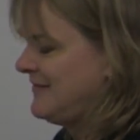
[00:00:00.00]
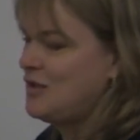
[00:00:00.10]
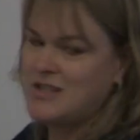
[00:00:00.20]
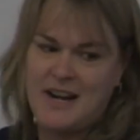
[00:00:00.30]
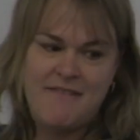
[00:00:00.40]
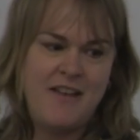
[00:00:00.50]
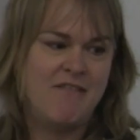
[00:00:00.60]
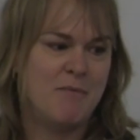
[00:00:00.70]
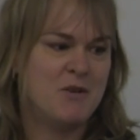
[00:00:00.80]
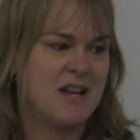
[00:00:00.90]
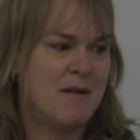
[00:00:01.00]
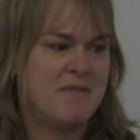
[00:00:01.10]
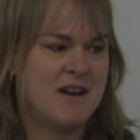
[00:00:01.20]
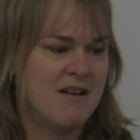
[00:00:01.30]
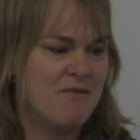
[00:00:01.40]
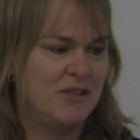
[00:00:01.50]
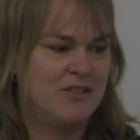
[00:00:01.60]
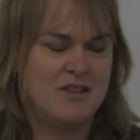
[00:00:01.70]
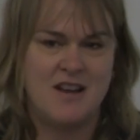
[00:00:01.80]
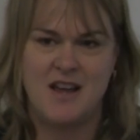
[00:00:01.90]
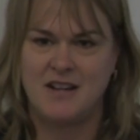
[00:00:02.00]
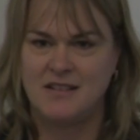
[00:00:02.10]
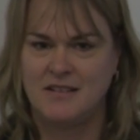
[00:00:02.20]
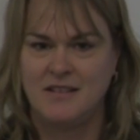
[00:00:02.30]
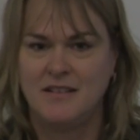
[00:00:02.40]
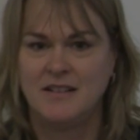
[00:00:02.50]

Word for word: Who's got a favorite book up here? We'll do it next.